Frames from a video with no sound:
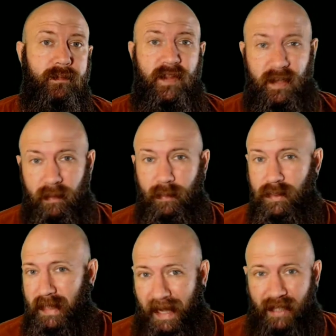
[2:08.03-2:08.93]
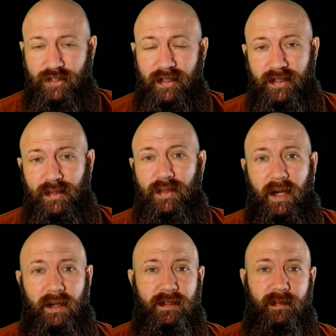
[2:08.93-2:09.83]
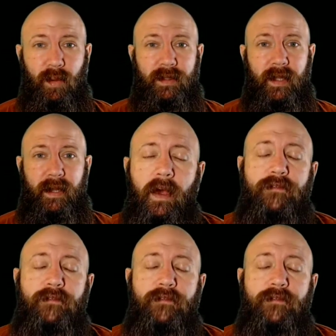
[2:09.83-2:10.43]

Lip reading: The numbers actually do kind of support that.